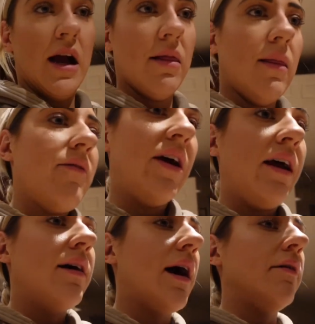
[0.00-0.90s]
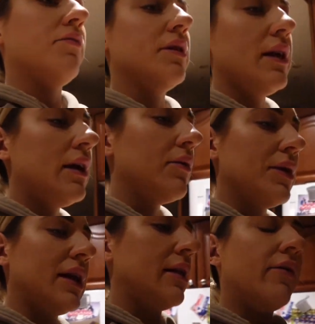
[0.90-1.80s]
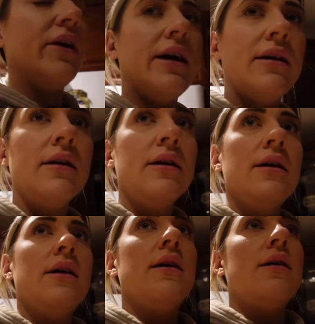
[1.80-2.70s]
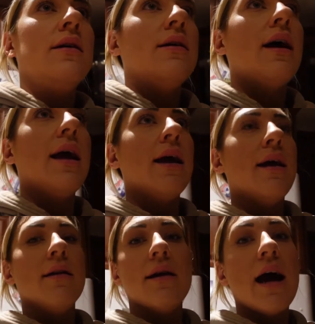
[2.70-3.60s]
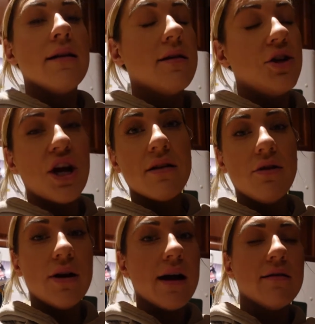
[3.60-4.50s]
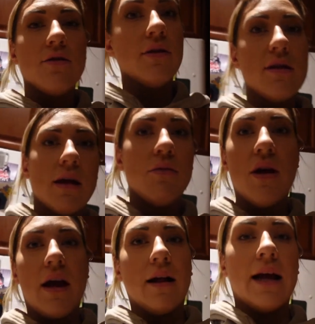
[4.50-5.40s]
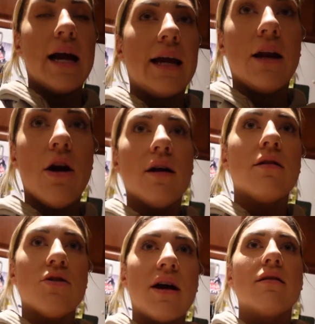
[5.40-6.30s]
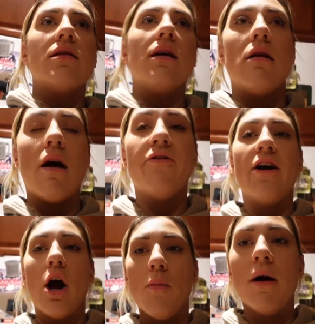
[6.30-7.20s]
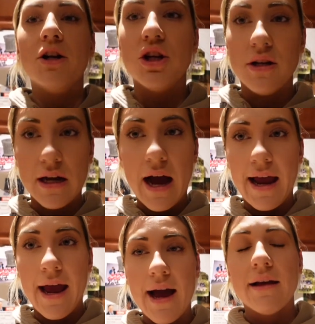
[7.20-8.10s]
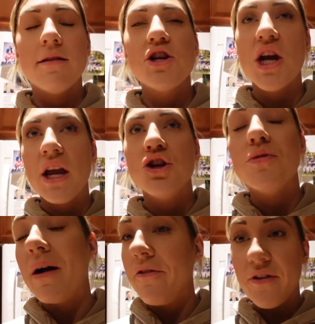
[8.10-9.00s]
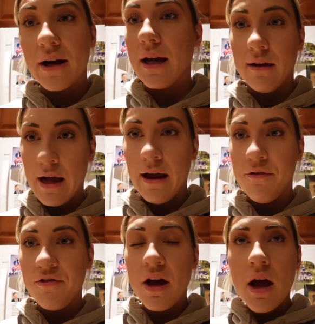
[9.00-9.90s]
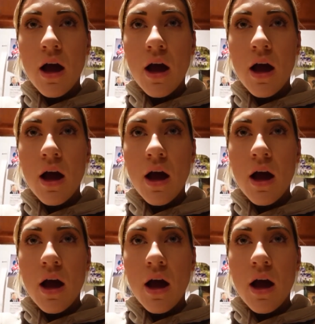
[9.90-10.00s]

I love it. I really, really love it and I suggest you guys do the same thing. Like, I cannot stress enough how much diet has changed my fucking life.